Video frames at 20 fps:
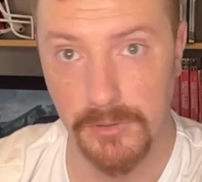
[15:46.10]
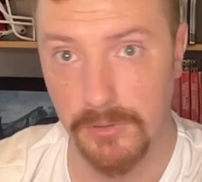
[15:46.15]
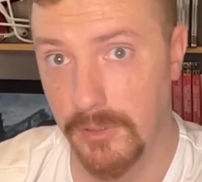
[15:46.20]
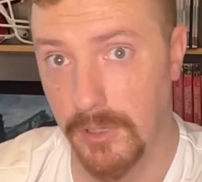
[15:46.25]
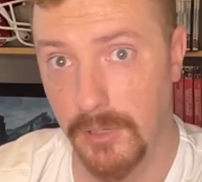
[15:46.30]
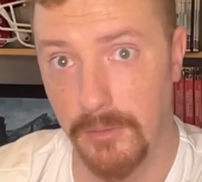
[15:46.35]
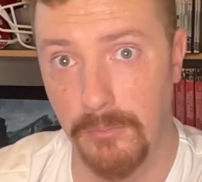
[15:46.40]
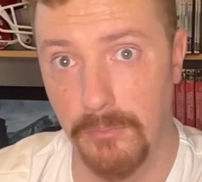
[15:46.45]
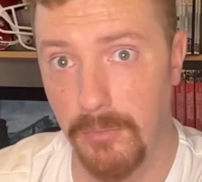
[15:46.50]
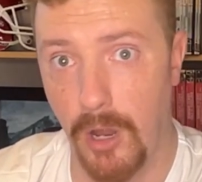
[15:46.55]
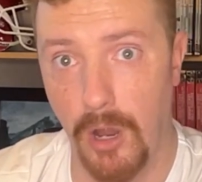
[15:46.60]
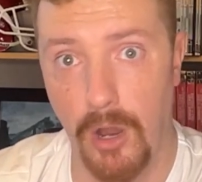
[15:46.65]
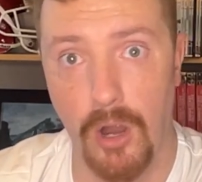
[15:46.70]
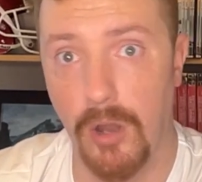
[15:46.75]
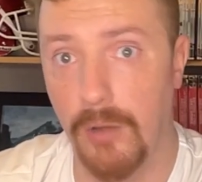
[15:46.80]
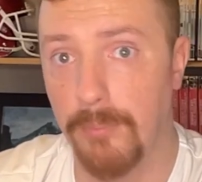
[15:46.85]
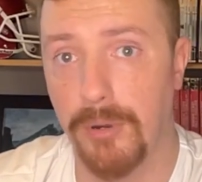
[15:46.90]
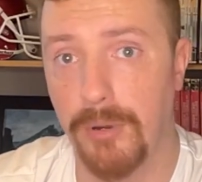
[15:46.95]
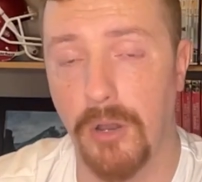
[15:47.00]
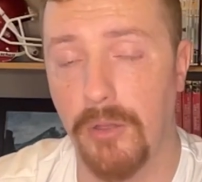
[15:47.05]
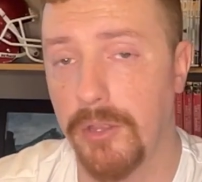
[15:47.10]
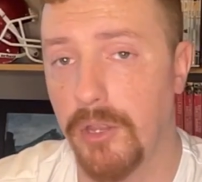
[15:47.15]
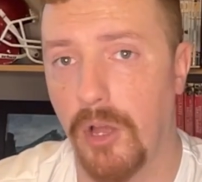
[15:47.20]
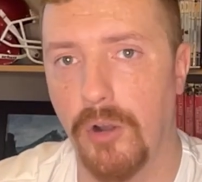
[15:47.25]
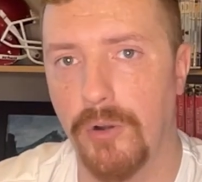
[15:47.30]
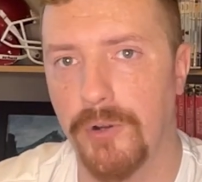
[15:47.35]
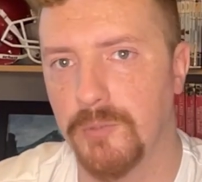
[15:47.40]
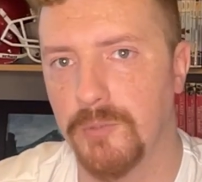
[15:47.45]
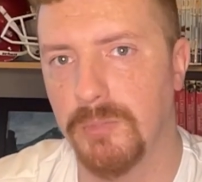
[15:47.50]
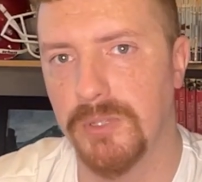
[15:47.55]
Probably the
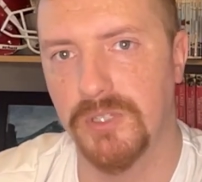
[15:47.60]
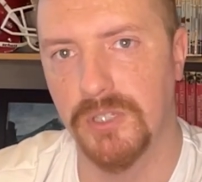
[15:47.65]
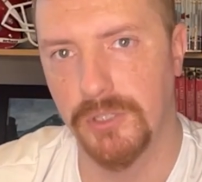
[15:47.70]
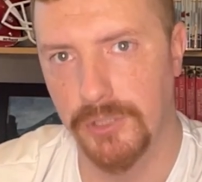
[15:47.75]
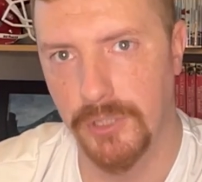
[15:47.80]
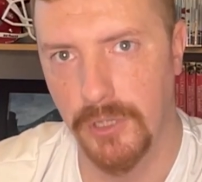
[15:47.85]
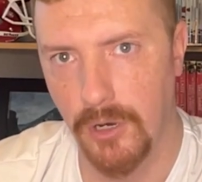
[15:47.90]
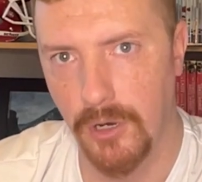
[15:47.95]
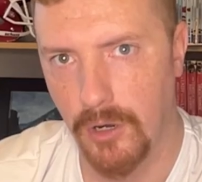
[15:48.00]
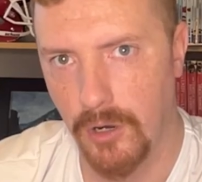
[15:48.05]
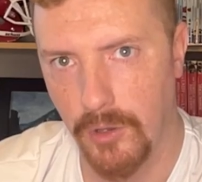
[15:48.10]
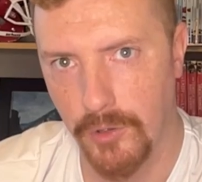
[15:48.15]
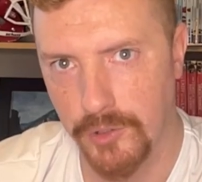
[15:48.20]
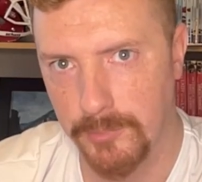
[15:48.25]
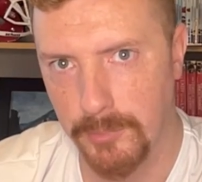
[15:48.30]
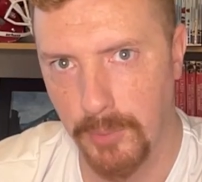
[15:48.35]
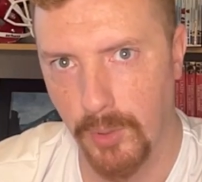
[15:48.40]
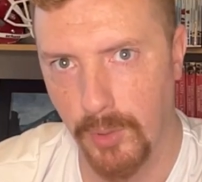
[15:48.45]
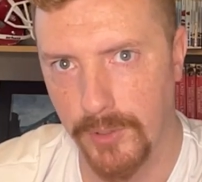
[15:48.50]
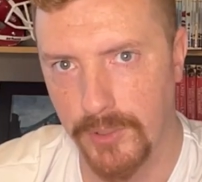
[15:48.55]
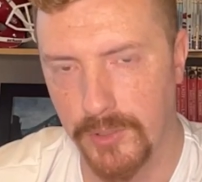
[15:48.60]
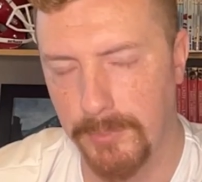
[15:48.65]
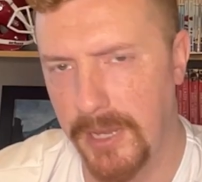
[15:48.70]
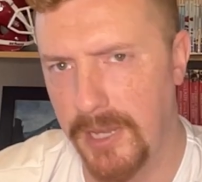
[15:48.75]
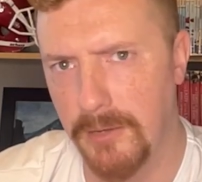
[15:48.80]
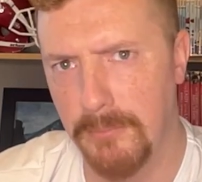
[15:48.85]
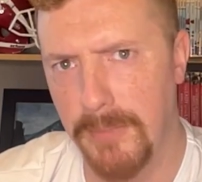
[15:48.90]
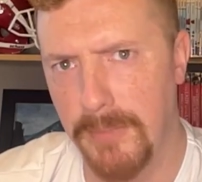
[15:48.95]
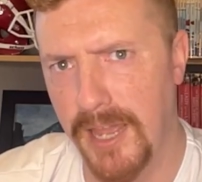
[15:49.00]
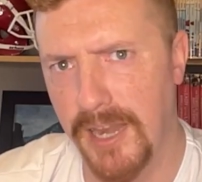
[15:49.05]
hardest position on all sports.
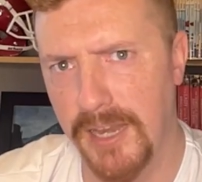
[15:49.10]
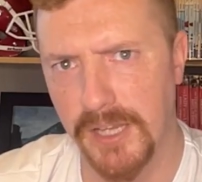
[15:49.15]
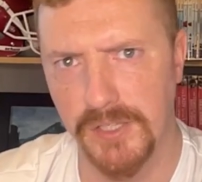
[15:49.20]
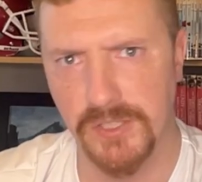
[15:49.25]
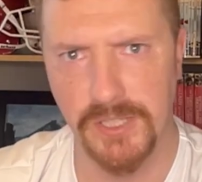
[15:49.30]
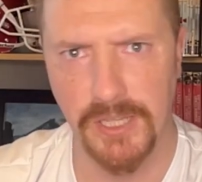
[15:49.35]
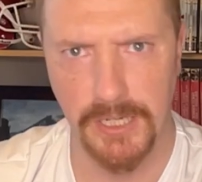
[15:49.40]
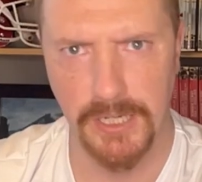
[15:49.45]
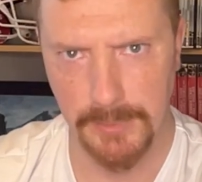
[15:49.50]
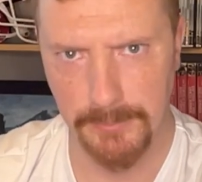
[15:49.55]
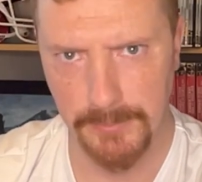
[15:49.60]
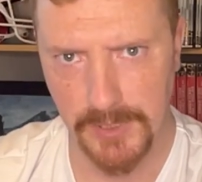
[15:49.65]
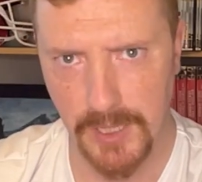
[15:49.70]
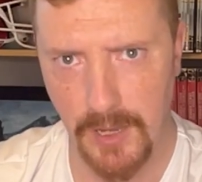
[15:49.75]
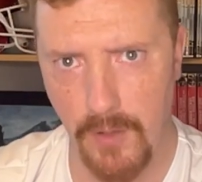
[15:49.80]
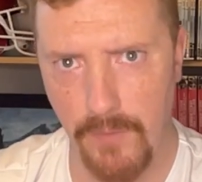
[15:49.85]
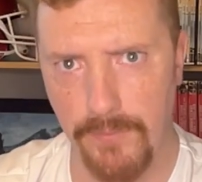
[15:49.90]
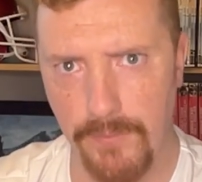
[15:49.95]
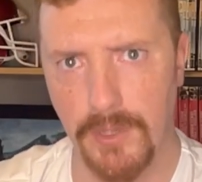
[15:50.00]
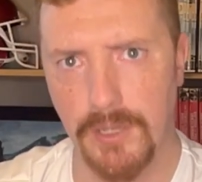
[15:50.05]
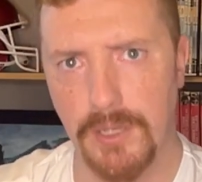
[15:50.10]
Peyton Manning has said it himself.